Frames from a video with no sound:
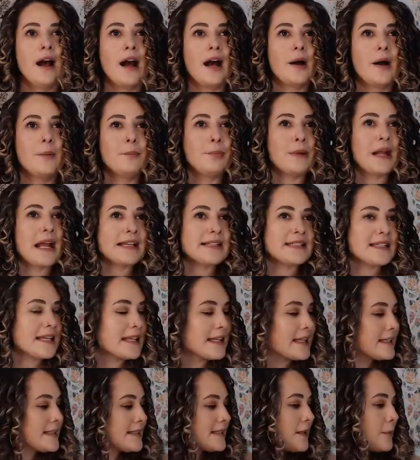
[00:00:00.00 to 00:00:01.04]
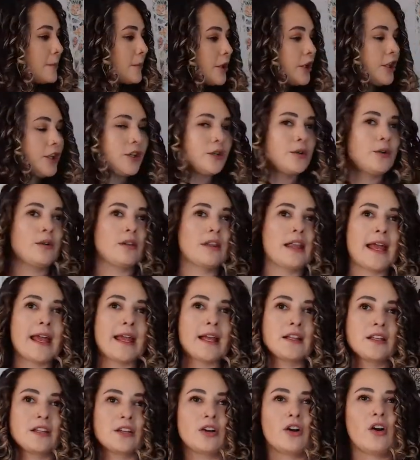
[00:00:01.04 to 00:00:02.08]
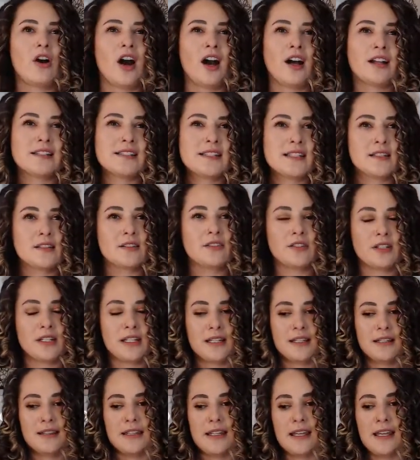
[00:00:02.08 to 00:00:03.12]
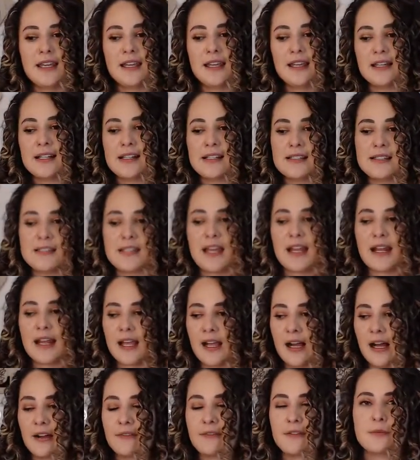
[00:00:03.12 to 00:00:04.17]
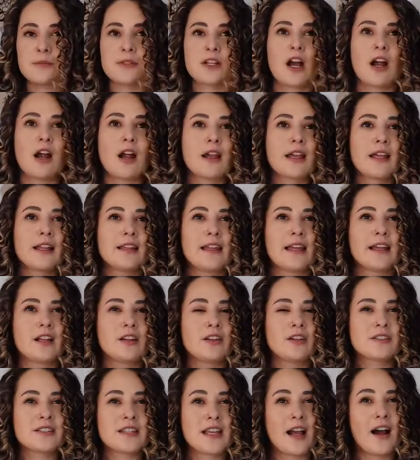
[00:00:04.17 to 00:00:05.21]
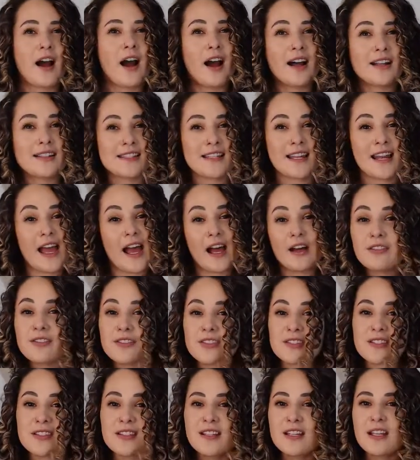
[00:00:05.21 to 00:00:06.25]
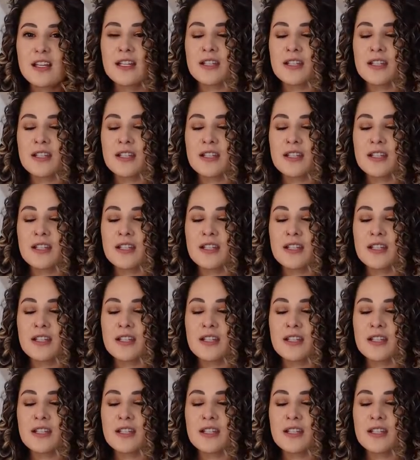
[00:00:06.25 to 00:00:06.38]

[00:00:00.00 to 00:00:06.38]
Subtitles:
But I did get some cute, like little haunted looking things, and I got from Target, like it looks like a haunted house.